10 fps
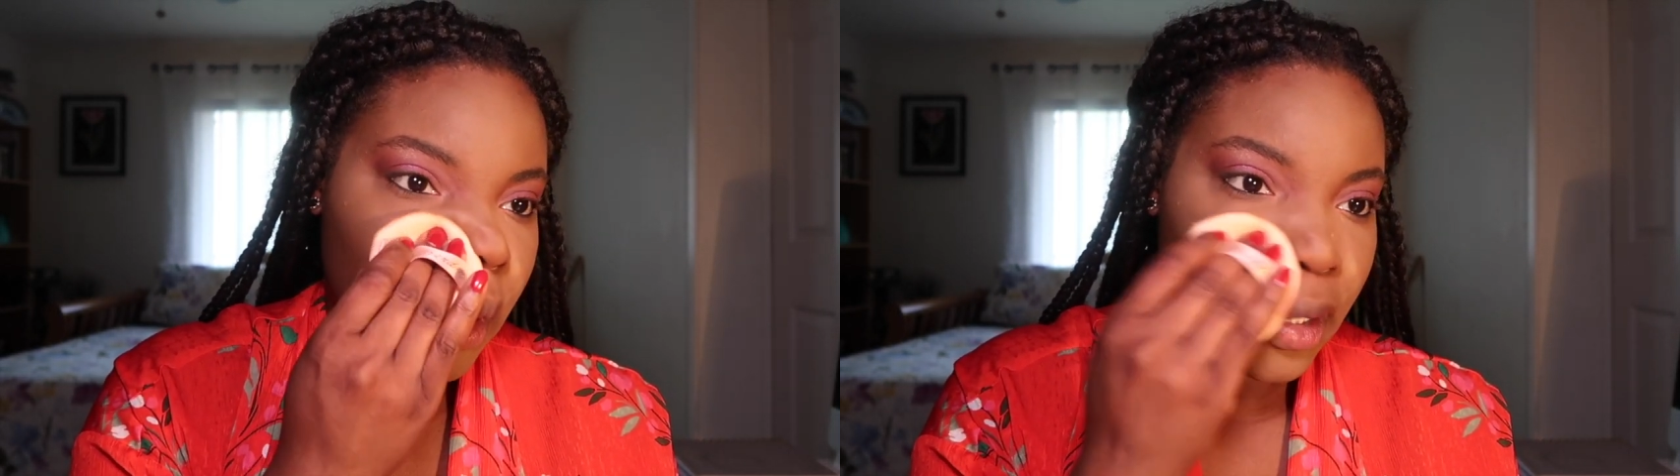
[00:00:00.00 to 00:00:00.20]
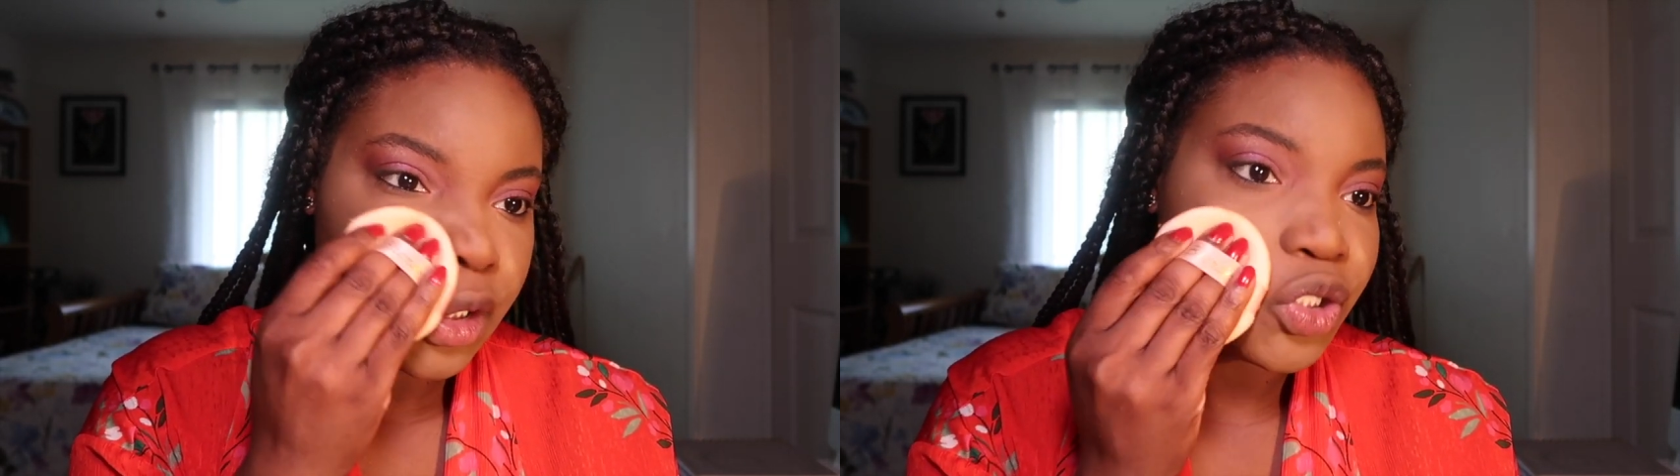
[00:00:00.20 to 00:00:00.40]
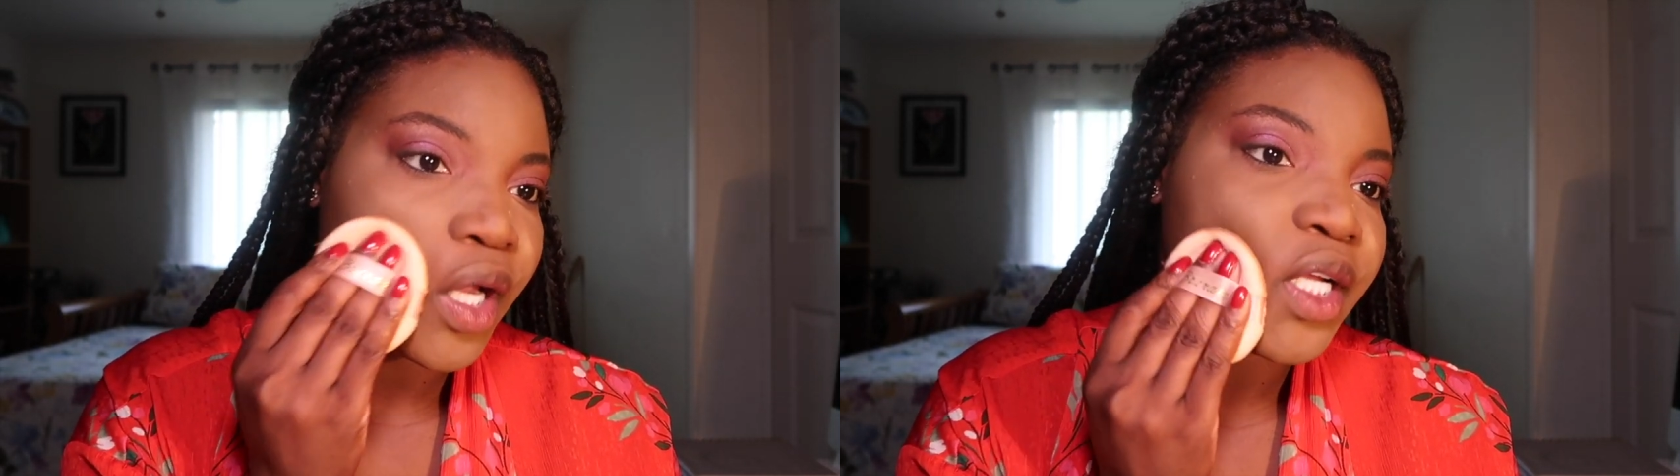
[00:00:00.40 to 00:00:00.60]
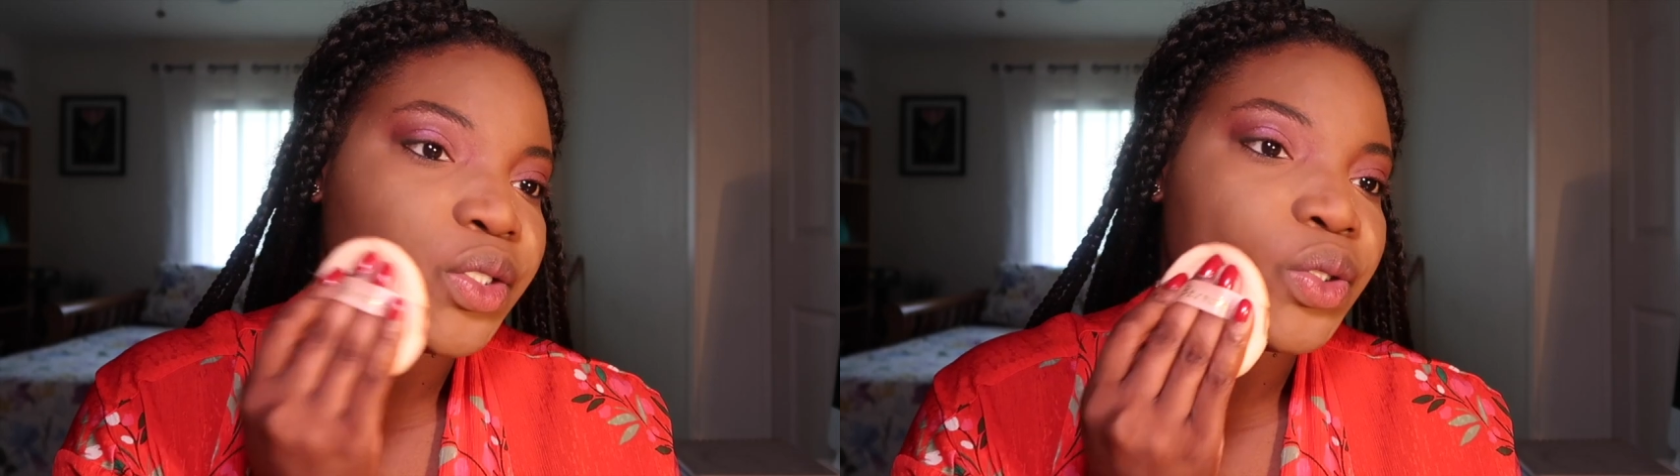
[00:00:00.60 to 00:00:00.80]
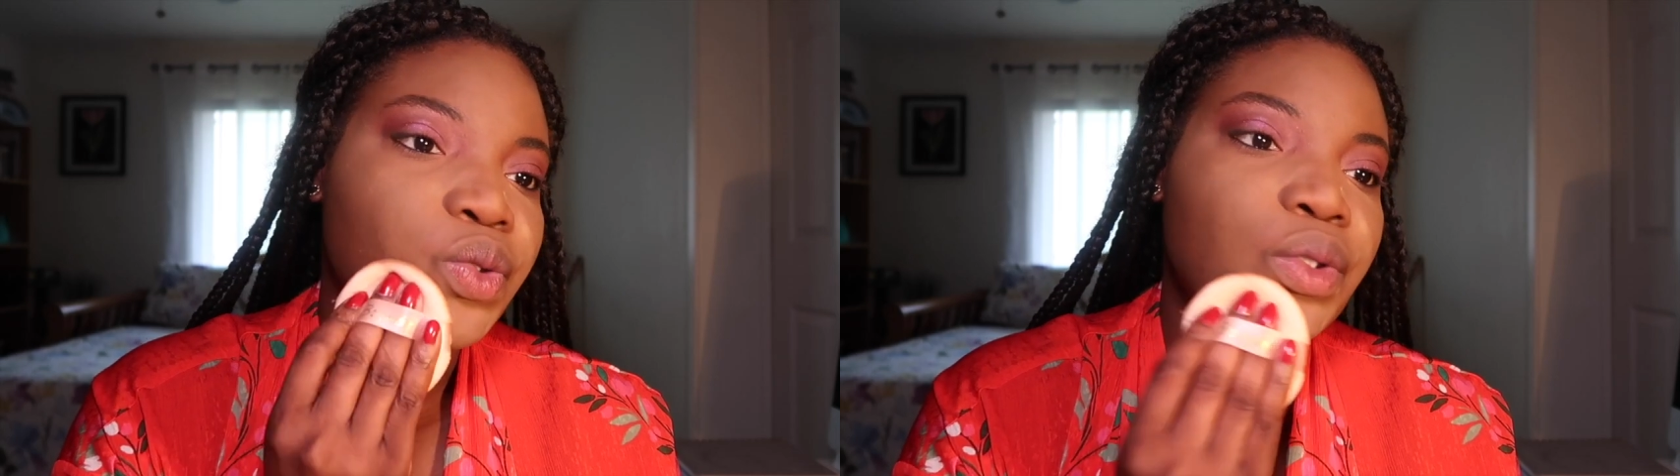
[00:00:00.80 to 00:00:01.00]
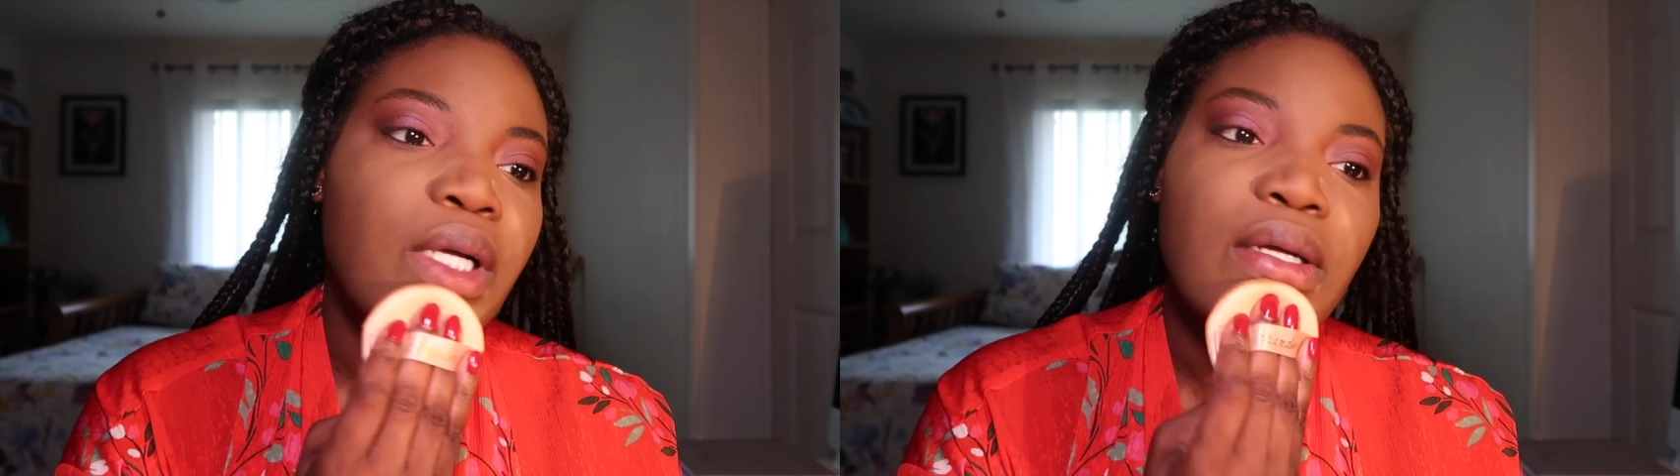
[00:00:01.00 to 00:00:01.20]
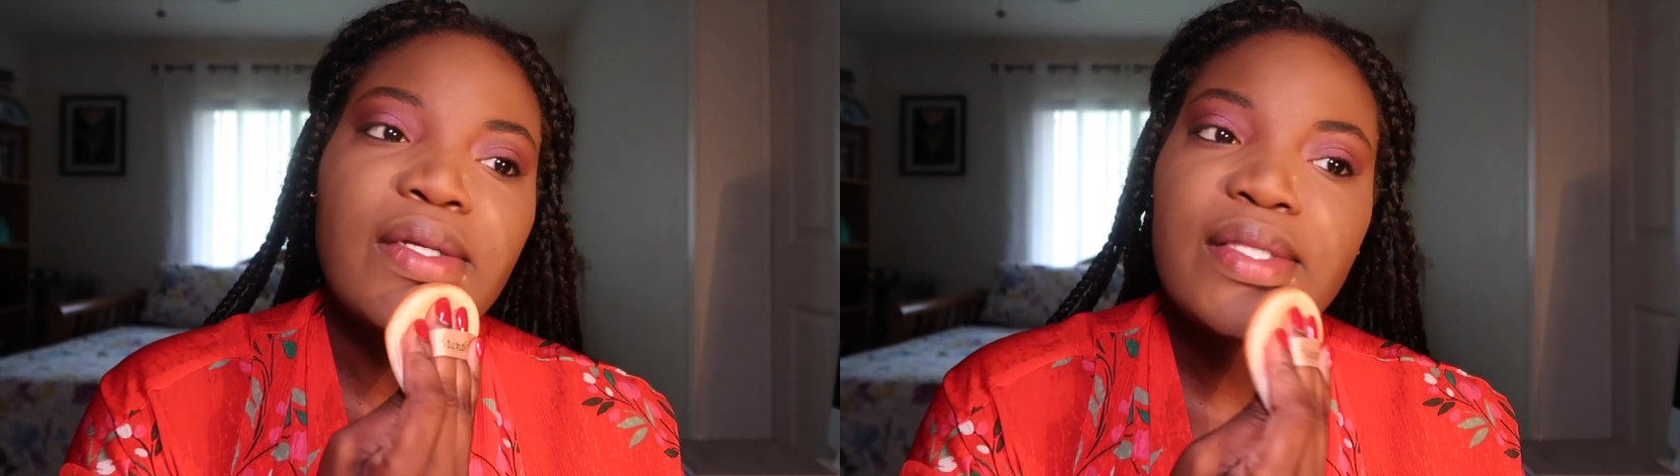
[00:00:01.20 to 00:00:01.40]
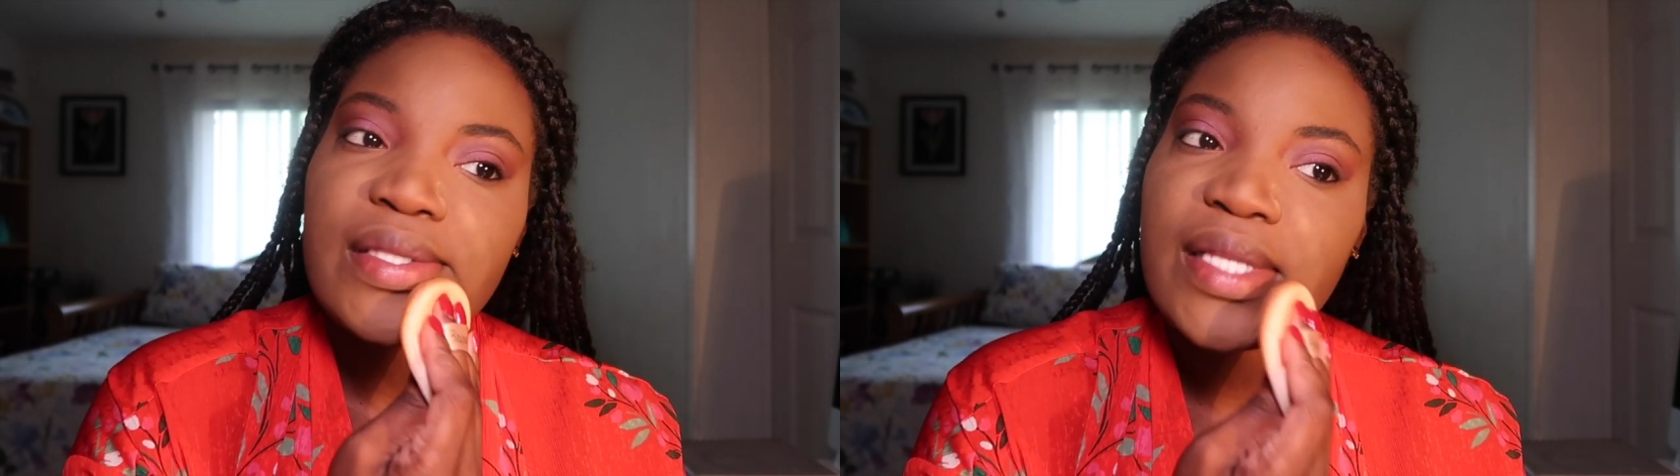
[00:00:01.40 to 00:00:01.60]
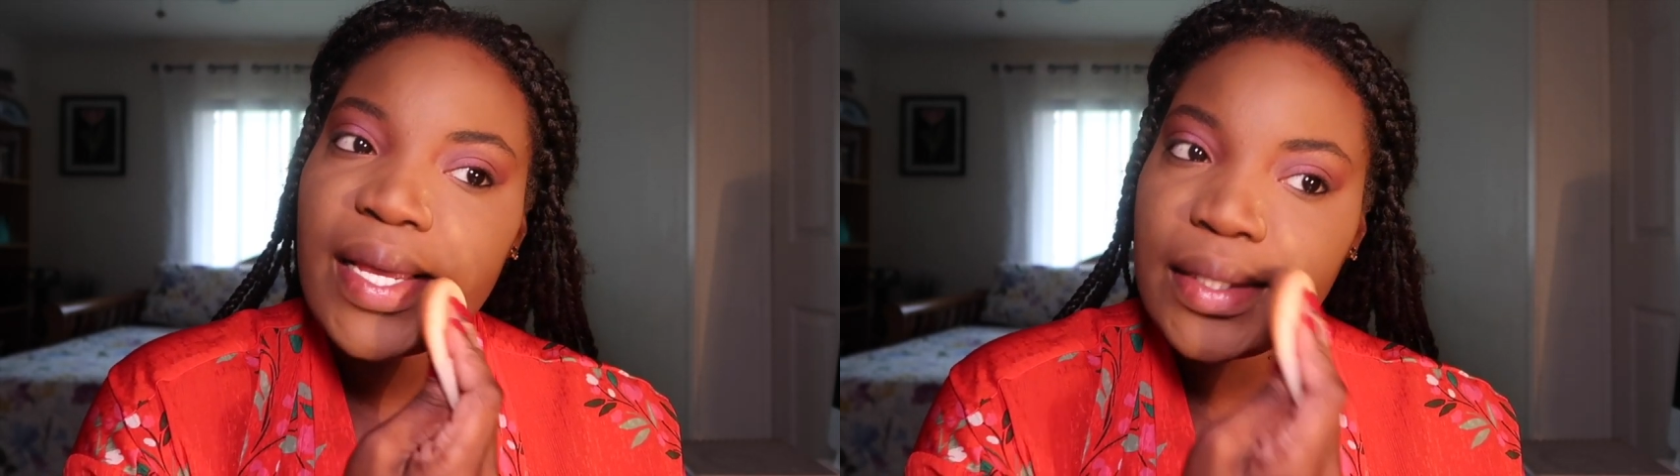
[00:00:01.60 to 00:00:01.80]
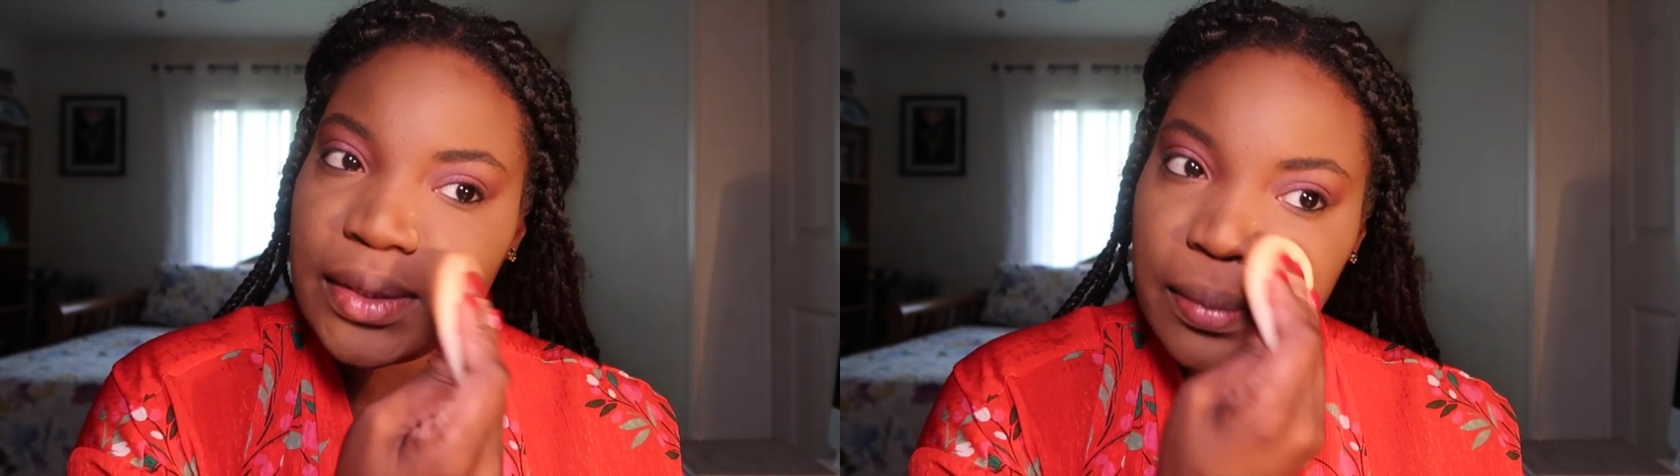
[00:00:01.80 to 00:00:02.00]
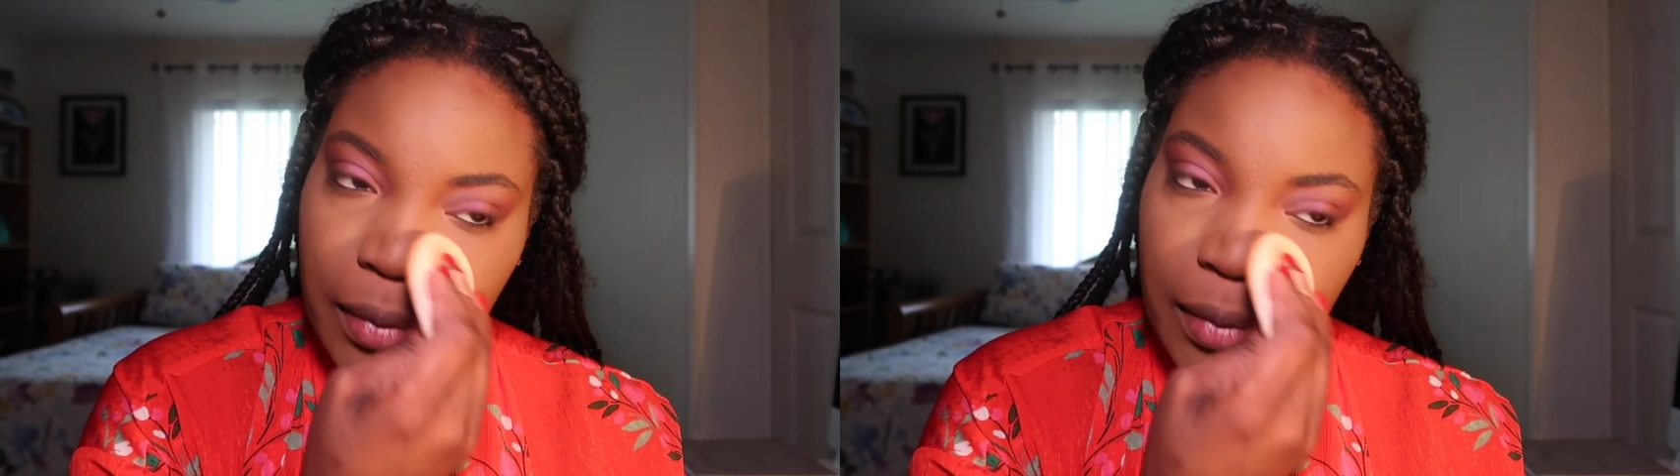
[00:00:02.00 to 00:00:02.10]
I try to set,